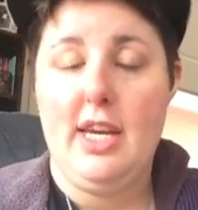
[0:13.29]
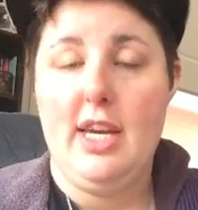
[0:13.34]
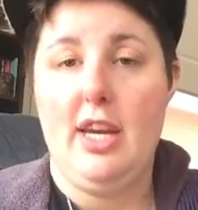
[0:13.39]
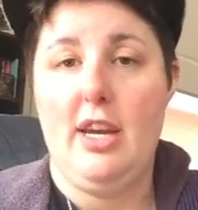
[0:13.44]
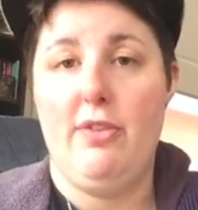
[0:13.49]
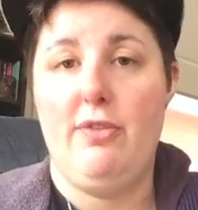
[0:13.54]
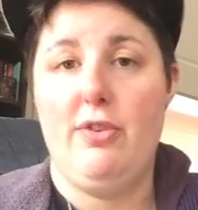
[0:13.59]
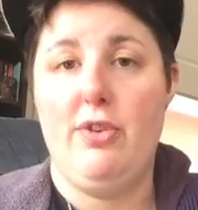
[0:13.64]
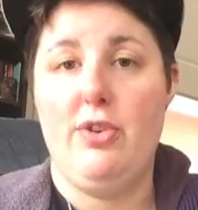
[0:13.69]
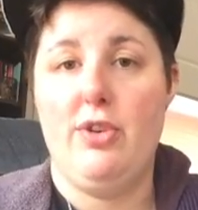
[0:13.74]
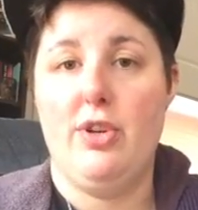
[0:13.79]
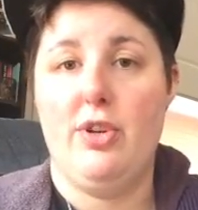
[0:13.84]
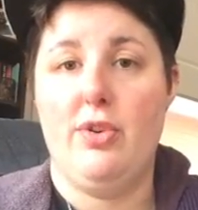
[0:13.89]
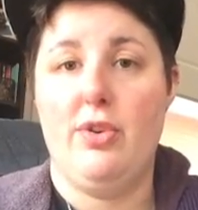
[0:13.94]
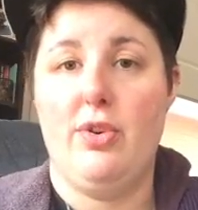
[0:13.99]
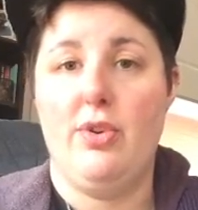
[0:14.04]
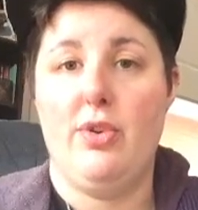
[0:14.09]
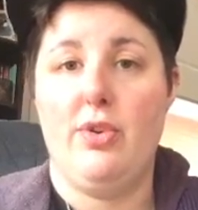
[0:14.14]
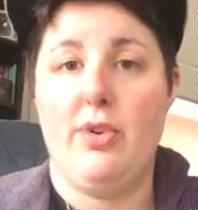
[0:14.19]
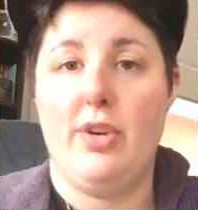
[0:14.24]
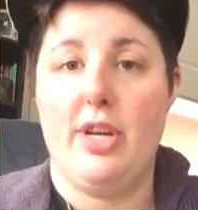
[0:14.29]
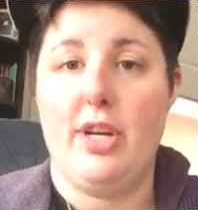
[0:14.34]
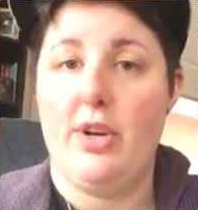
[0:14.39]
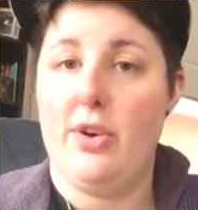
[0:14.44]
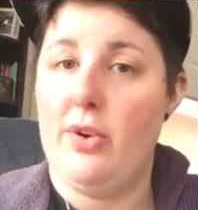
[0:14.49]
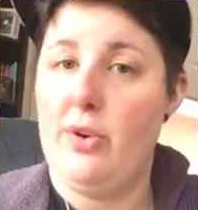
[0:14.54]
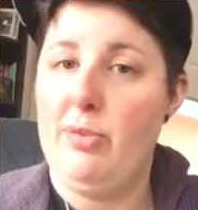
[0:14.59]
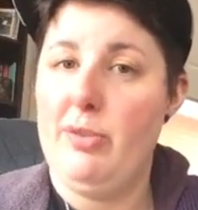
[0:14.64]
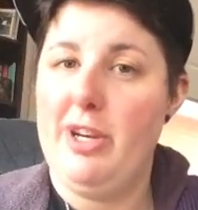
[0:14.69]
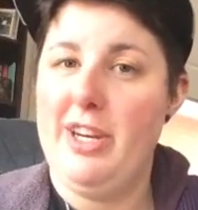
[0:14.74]
If you don't already
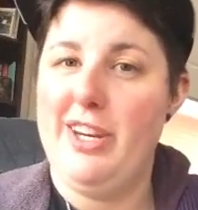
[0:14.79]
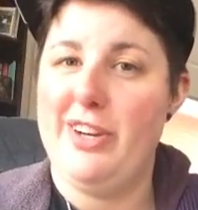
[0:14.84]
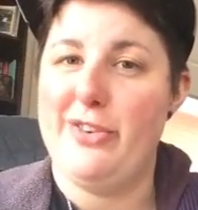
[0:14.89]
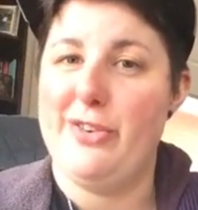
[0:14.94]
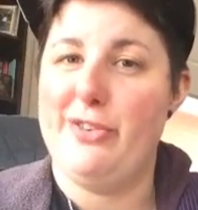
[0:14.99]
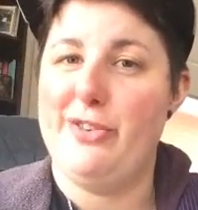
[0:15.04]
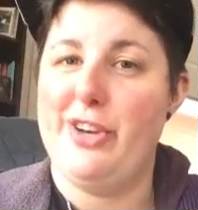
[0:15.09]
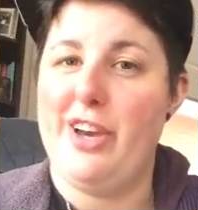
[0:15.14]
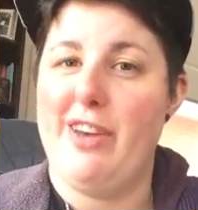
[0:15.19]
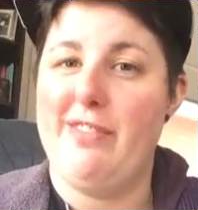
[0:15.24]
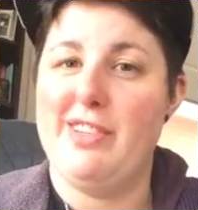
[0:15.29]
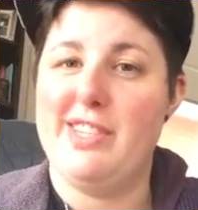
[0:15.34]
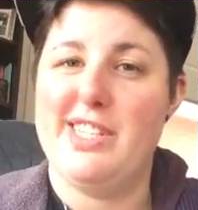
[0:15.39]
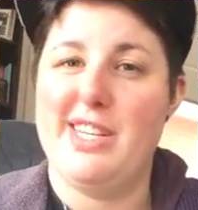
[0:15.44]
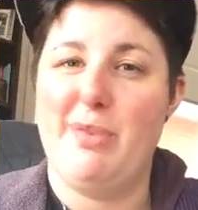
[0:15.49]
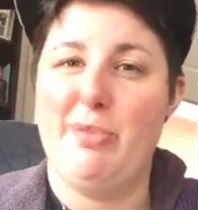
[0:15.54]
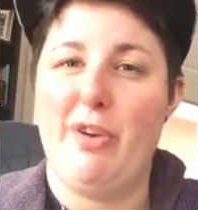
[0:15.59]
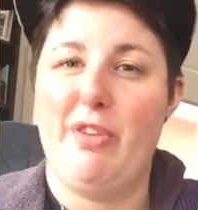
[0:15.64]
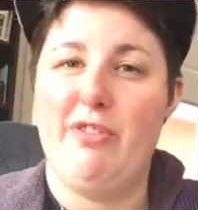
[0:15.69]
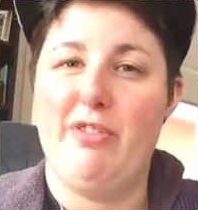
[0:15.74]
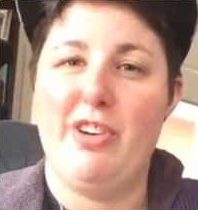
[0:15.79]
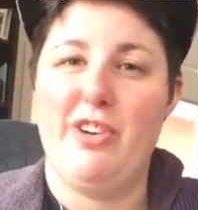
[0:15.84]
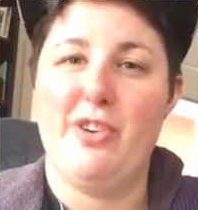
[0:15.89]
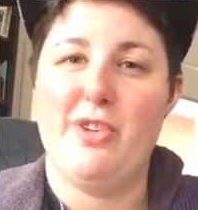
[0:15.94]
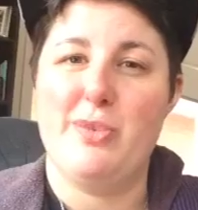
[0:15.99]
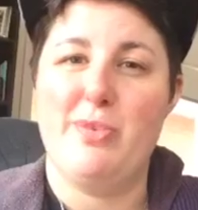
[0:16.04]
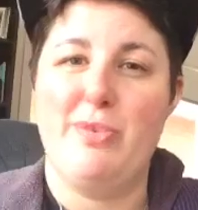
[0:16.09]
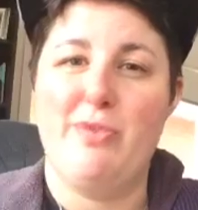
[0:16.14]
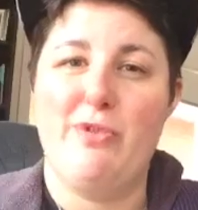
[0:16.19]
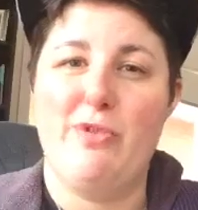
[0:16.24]
know me or if you haven't seen my
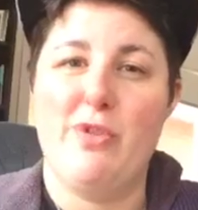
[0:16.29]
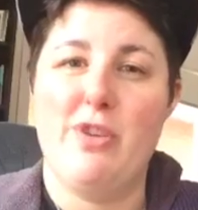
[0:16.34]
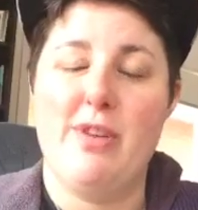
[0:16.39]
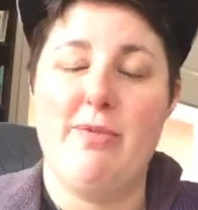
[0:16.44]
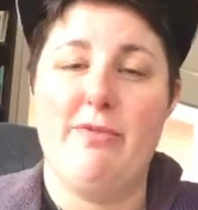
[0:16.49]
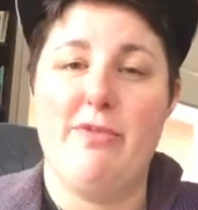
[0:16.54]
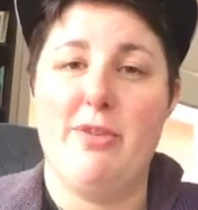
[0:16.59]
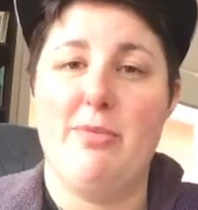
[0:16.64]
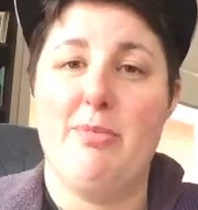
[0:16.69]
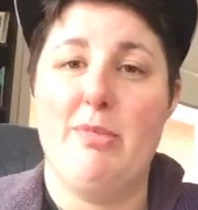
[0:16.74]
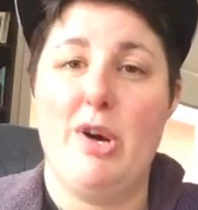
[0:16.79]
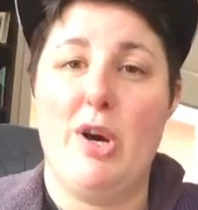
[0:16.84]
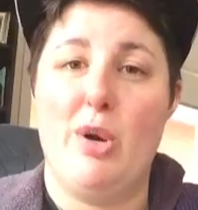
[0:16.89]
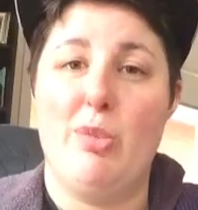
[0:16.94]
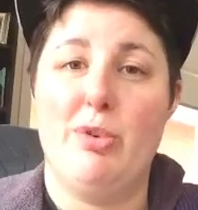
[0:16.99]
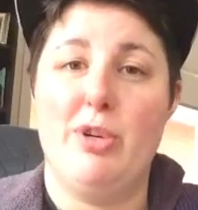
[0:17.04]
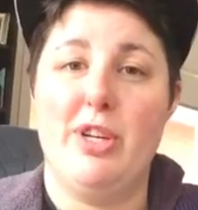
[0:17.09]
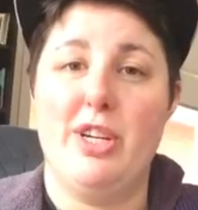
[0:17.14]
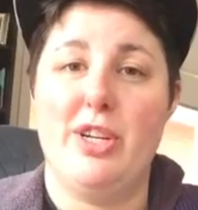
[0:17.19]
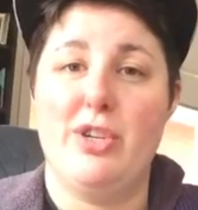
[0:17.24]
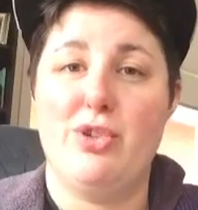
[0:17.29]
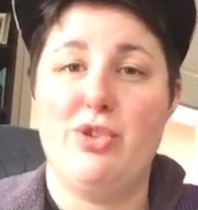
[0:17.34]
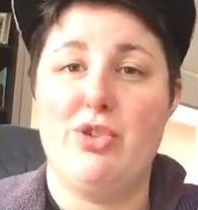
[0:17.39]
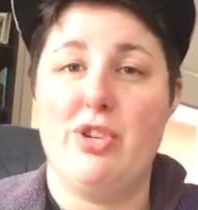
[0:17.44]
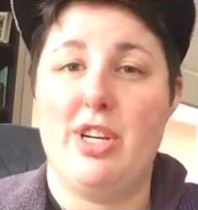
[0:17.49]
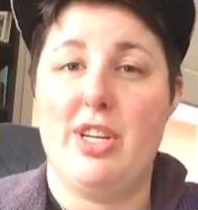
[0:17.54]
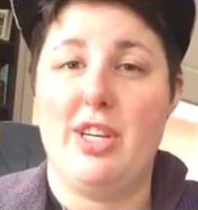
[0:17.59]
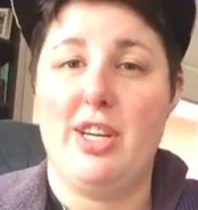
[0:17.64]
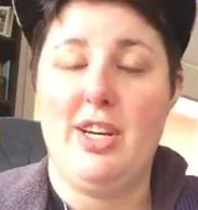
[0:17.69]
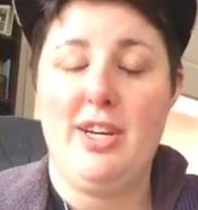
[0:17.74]
videos before, I'm from Melbourne in
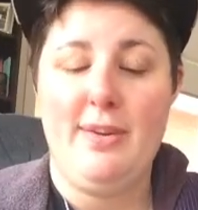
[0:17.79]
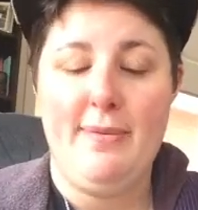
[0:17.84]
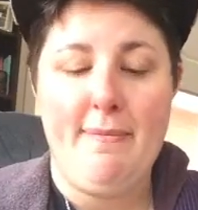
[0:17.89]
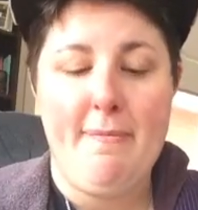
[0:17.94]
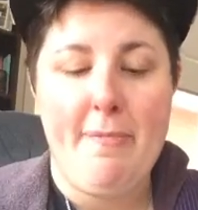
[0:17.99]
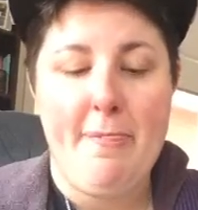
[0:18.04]
Australia